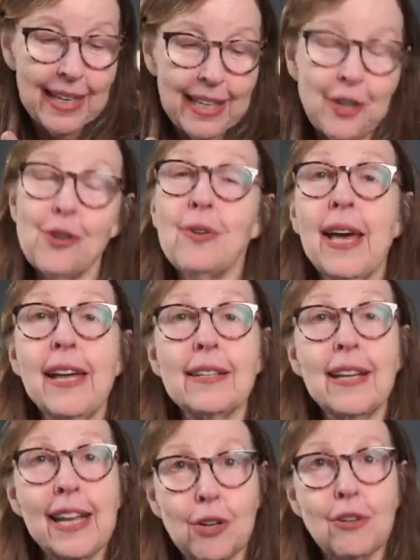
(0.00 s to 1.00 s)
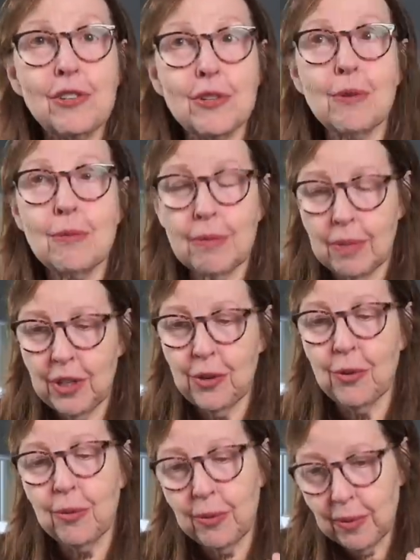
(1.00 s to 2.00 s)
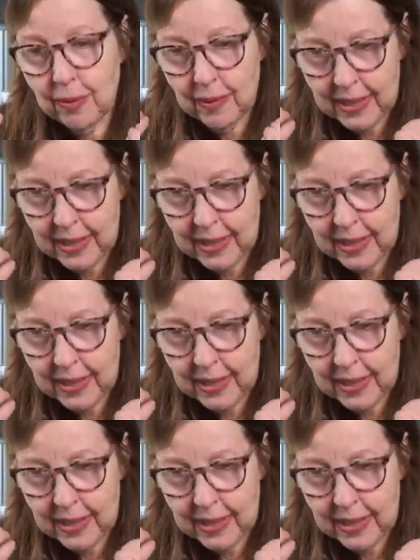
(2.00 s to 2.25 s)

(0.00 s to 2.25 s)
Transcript: you know and and also you know